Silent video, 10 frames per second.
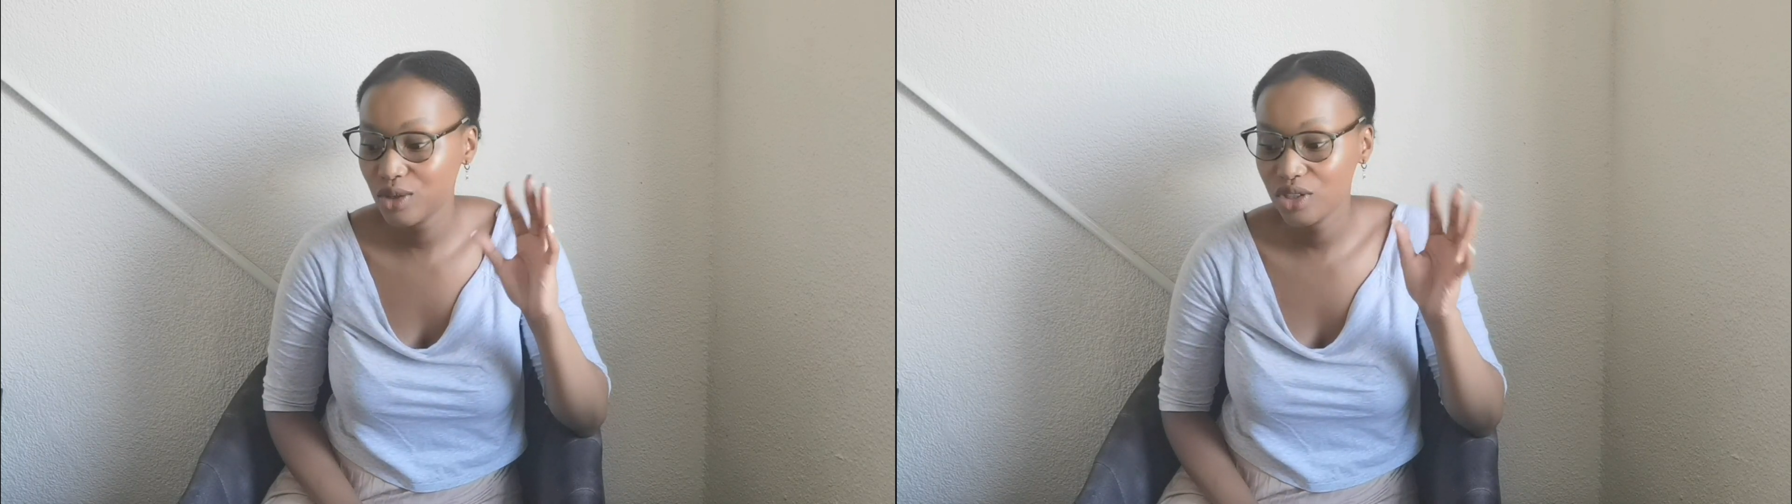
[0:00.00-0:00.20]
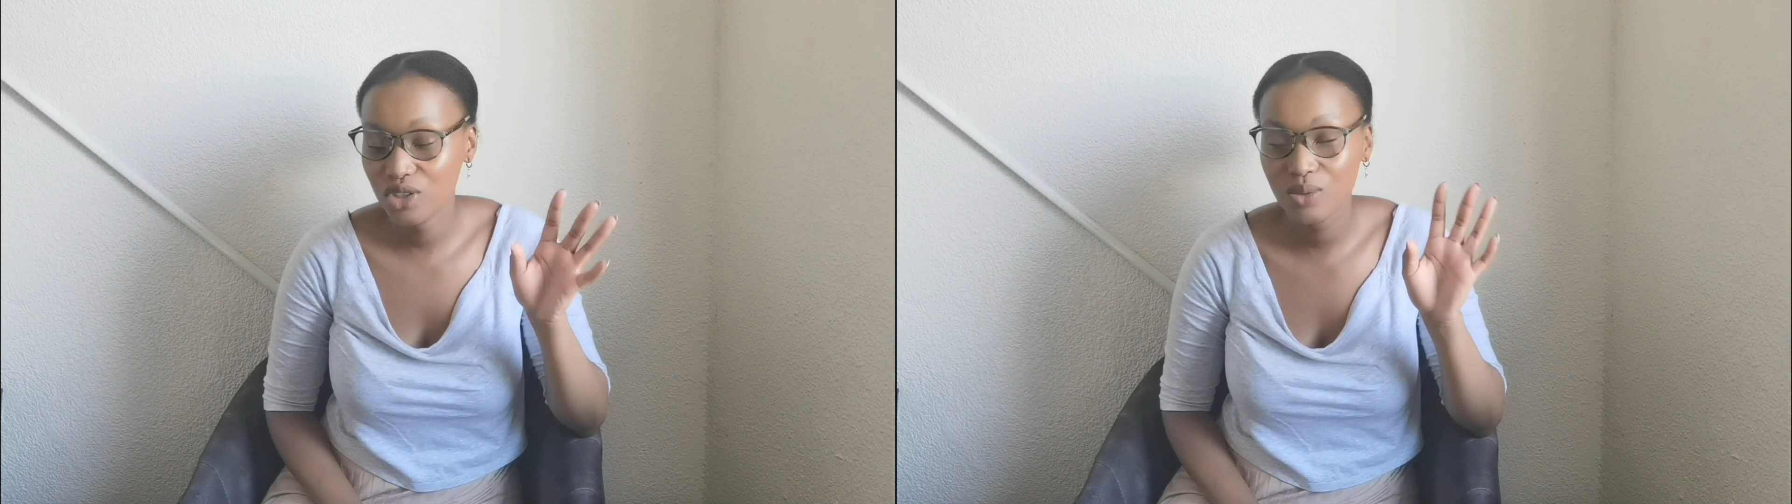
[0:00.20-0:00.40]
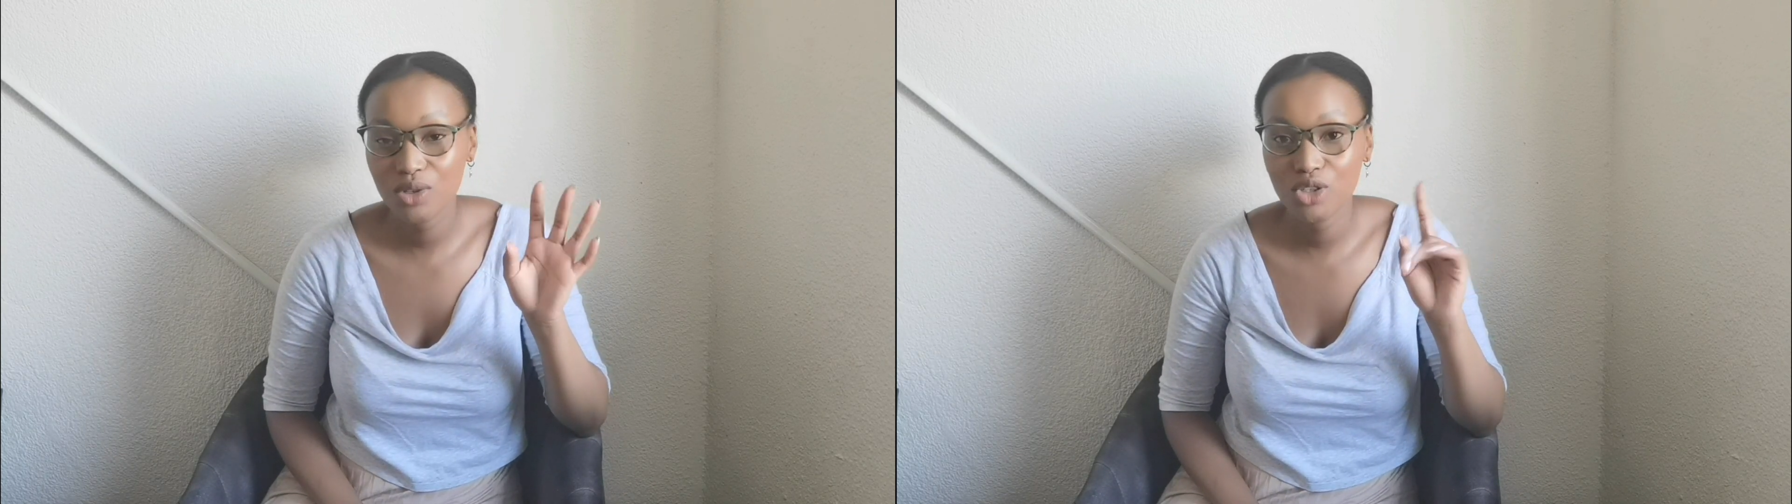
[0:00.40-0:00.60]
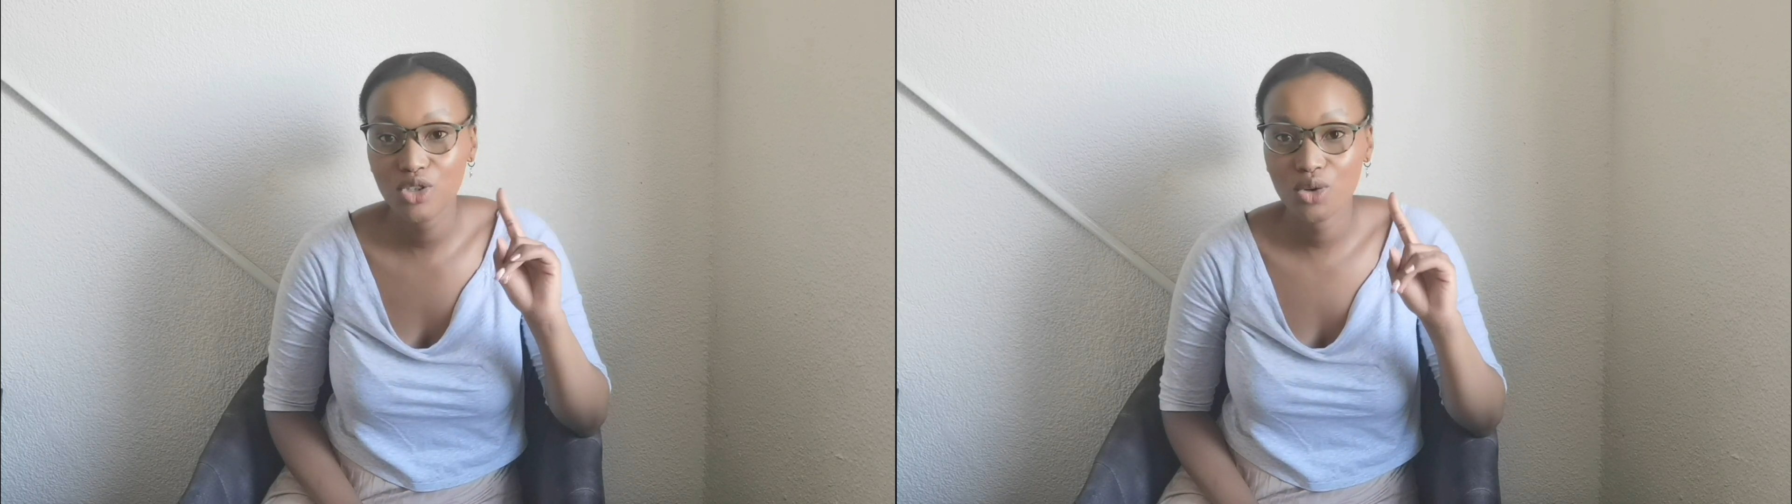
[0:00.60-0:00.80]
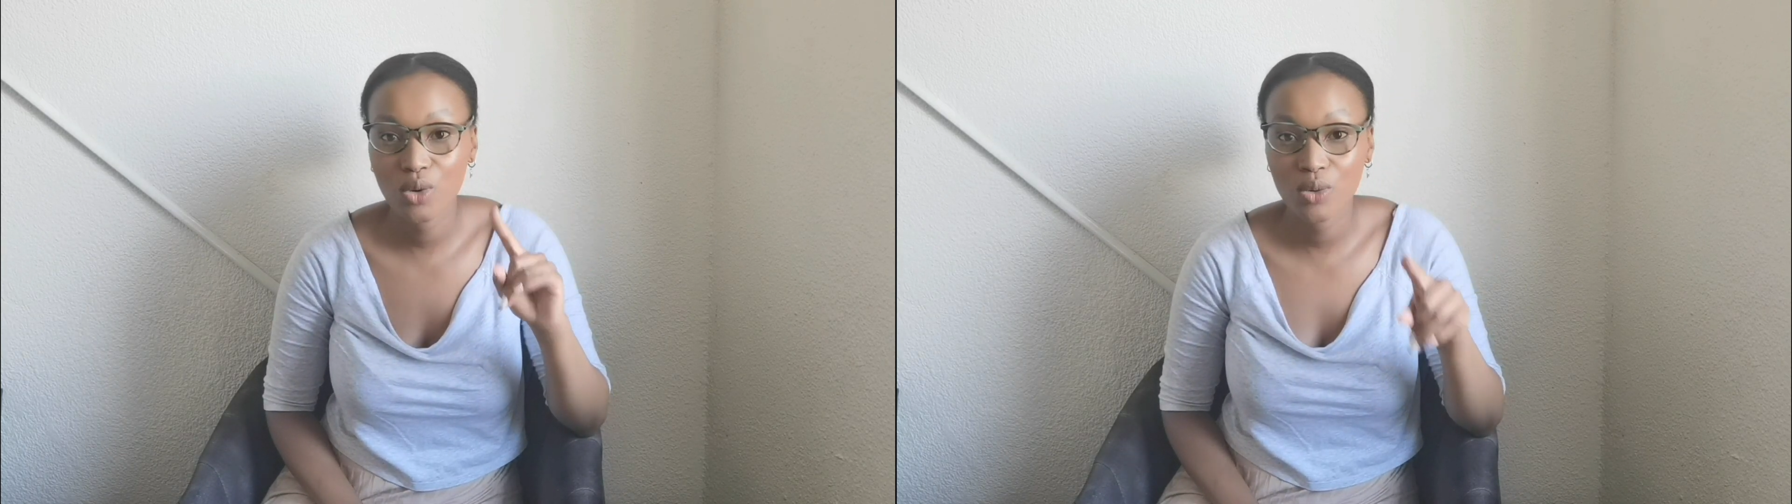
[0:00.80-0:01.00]
So I just want to
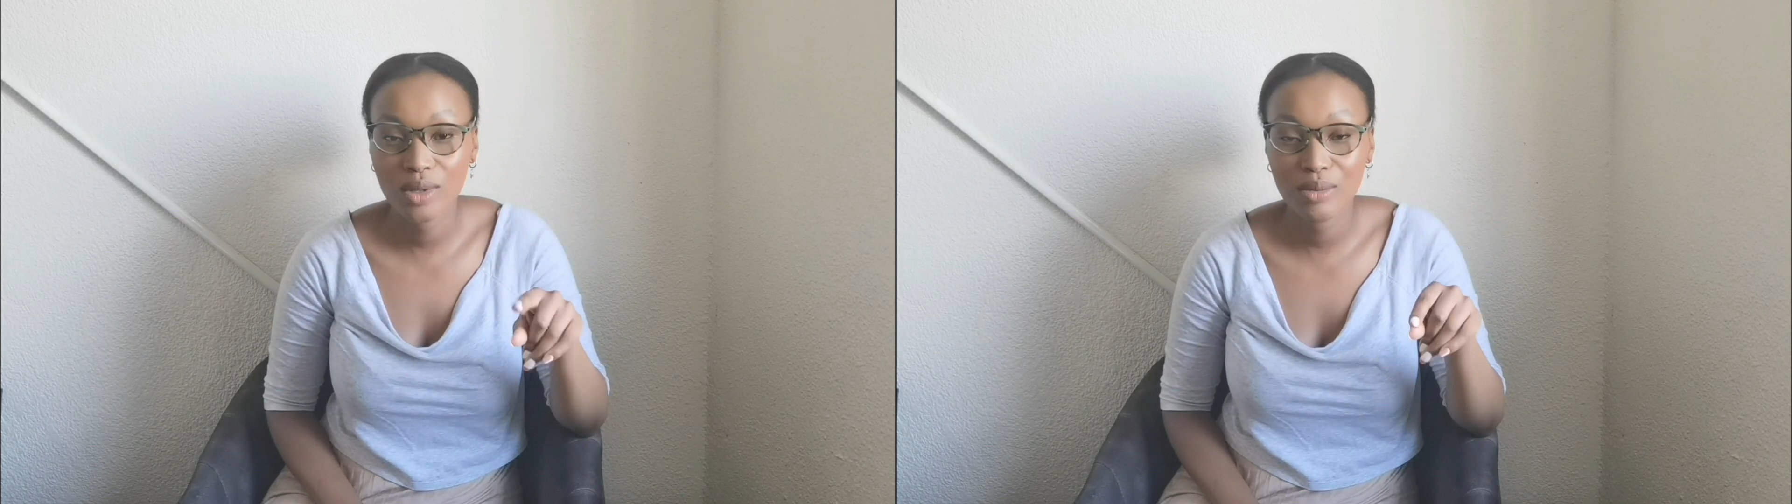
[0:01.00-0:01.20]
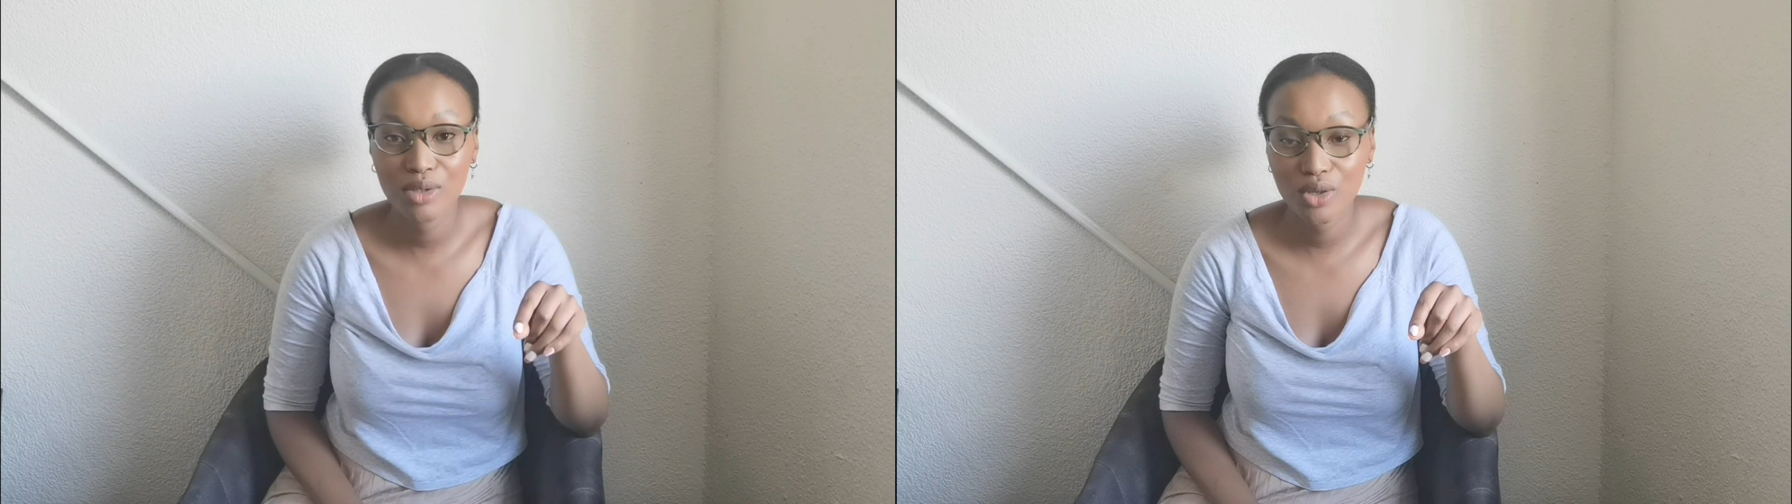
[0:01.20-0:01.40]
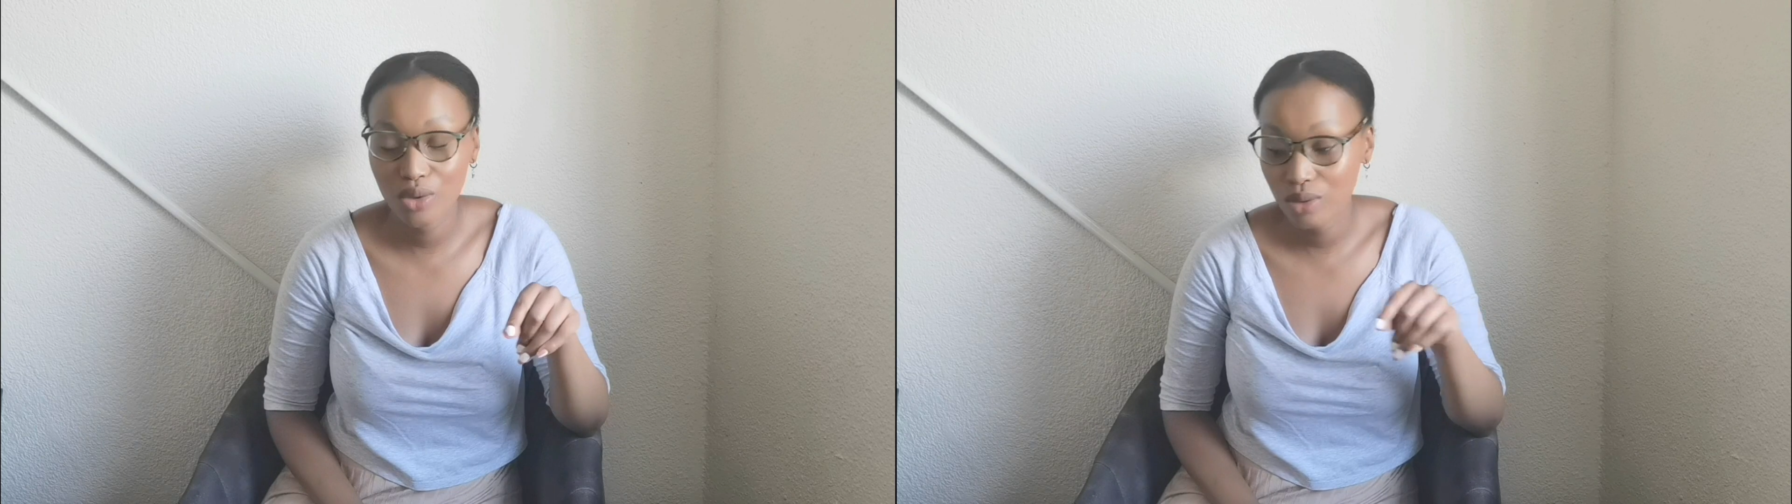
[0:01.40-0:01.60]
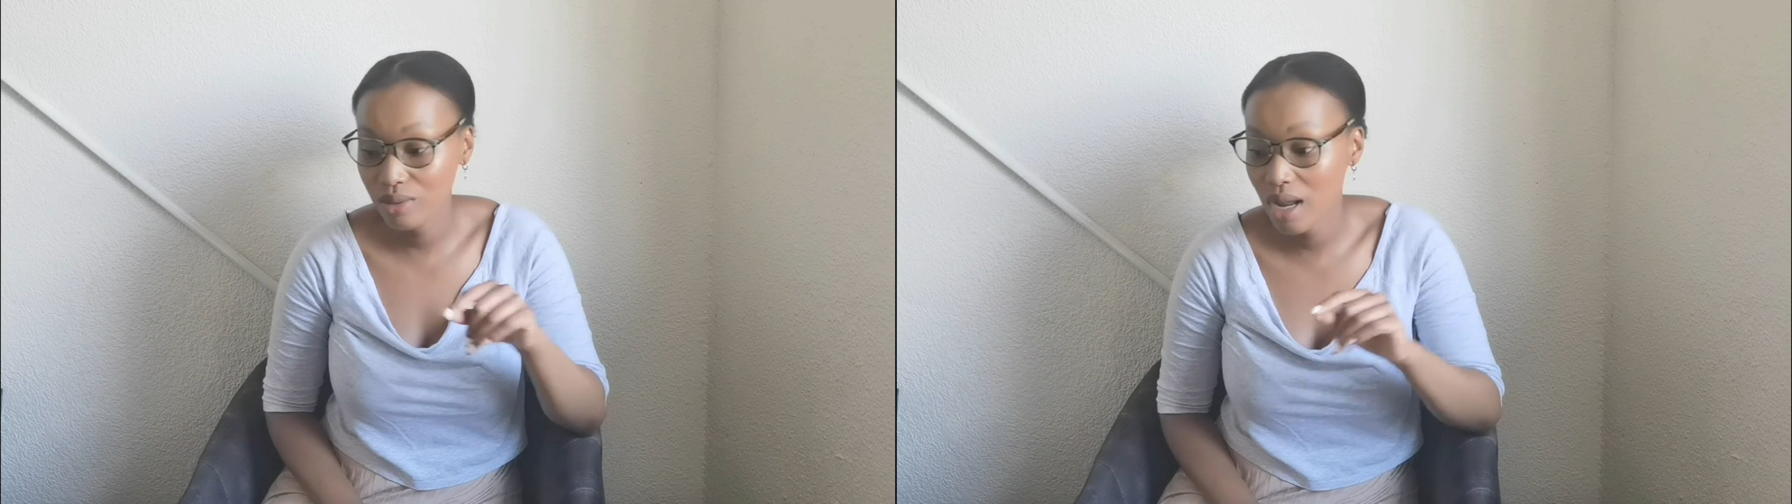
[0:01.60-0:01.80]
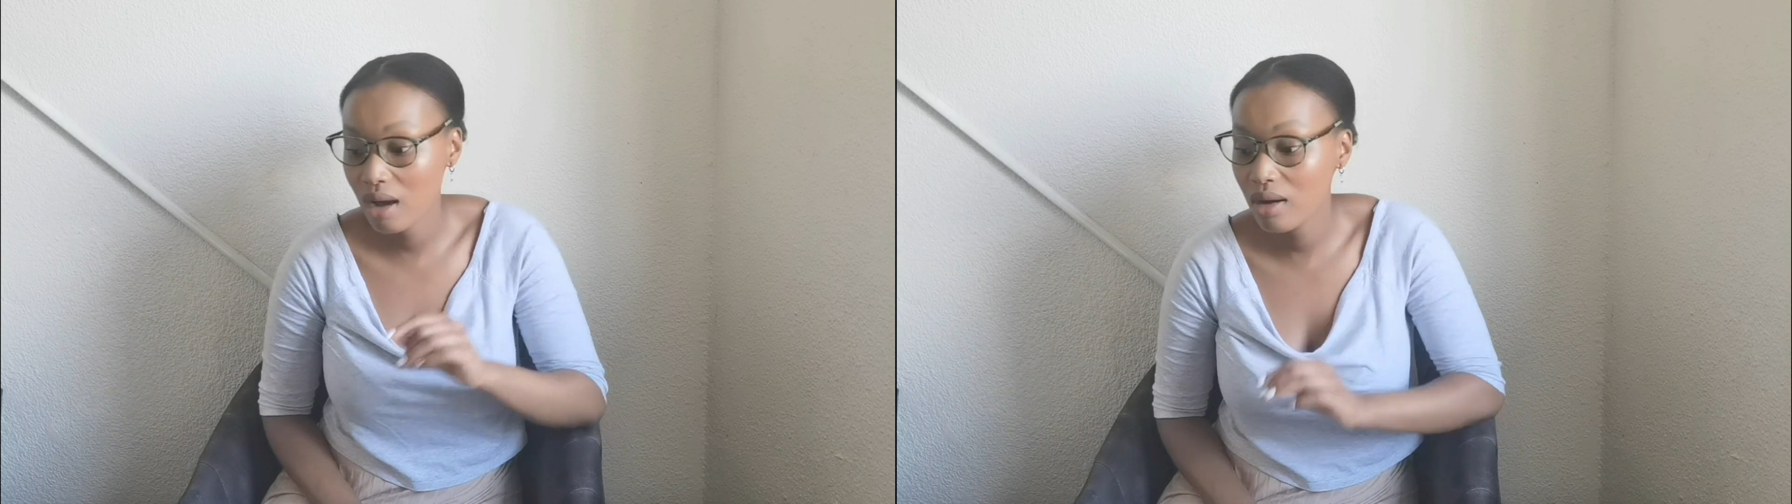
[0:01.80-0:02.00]
show them to
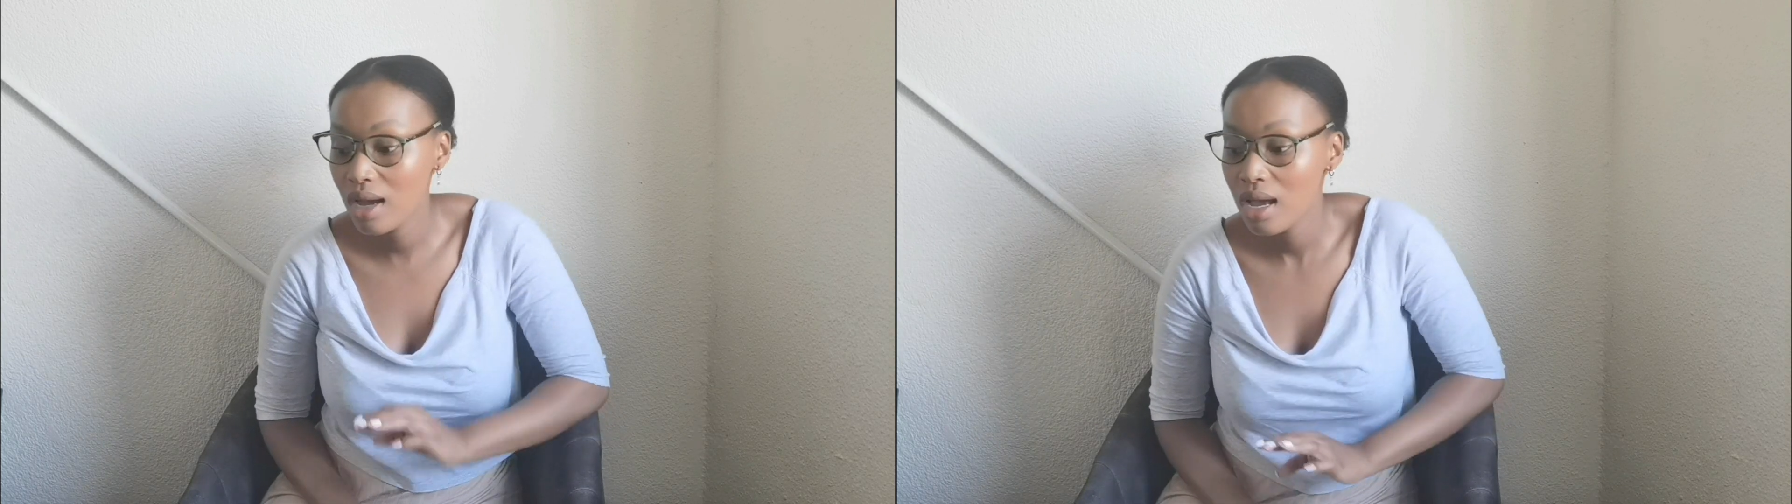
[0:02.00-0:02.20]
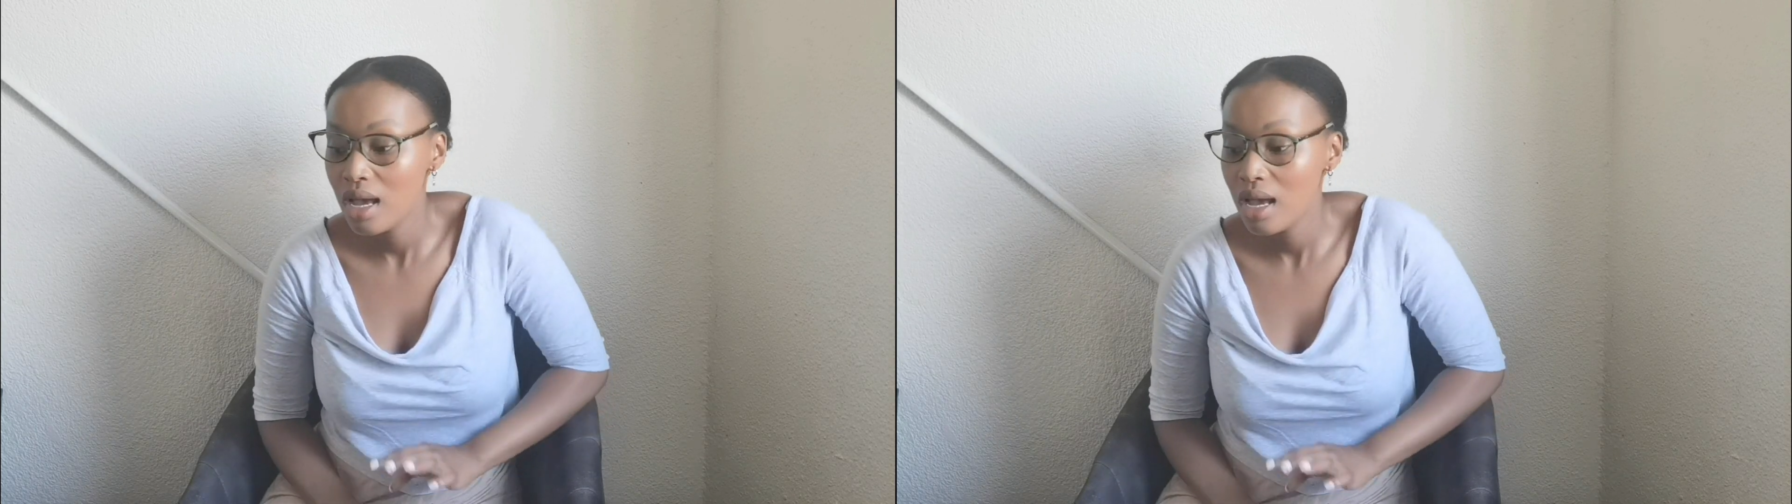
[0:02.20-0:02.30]
you now